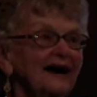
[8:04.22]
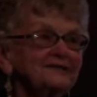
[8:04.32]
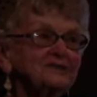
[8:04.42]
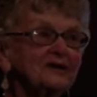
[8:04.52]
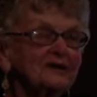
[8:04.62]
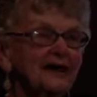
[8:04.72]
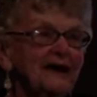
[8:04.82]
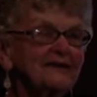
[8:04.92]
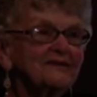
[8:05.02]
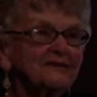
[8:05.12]
I took a
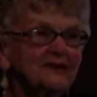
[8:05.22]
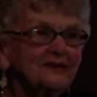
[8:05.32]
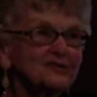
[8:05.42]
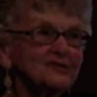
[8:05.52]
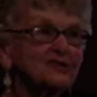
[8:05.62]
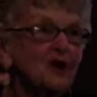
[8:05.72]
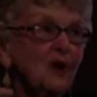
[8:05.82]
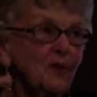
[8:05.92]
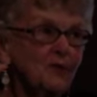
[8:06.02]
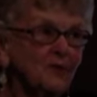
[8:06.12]
lot of the letters
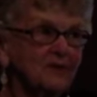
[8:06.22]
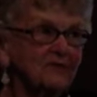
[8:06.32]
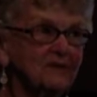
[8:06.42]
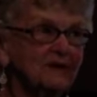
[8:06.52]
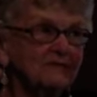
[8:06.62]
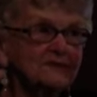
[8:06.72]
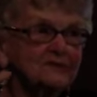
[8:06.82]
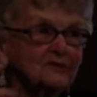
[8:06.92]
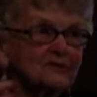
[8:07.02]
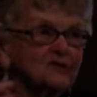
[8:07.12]
home with me because
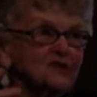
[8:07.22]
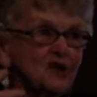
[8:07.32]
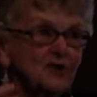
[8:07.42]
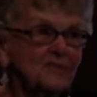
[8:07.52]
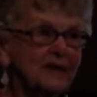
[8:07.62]
there were so